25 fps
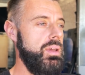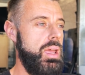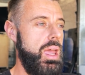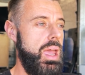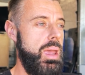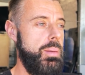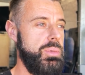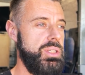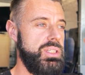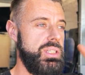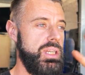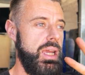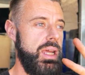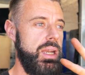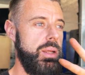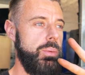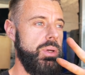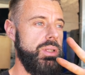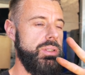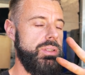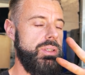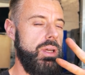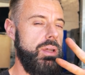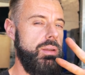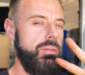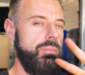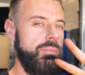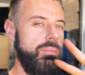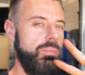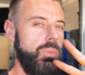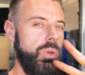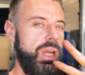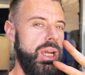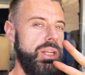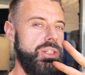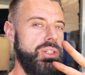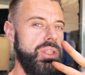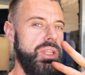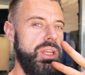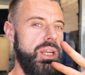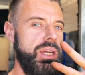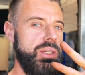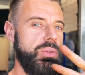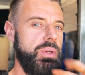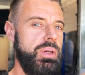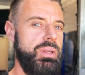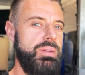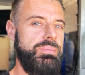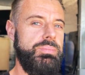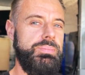MSD81's done. We'll catch you on the
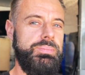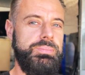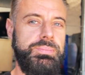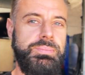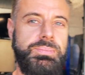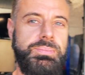next one.